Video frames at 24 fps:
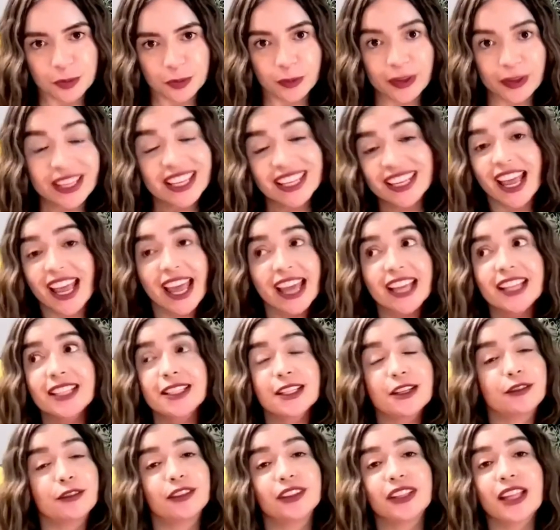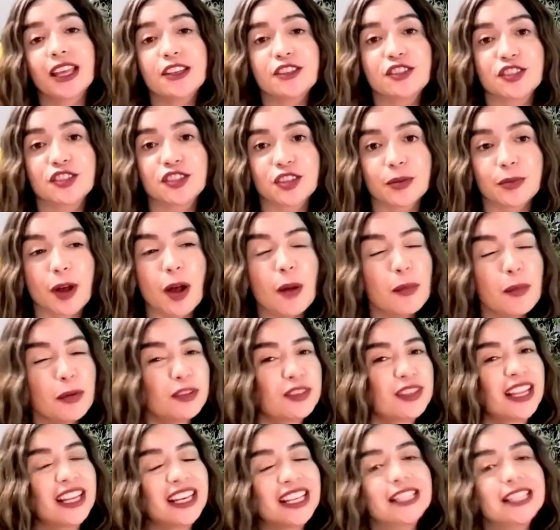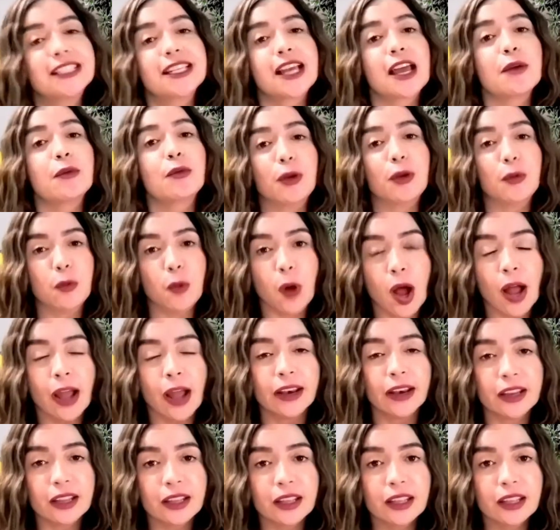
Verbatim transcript: We can exit a relationship almost anytime we want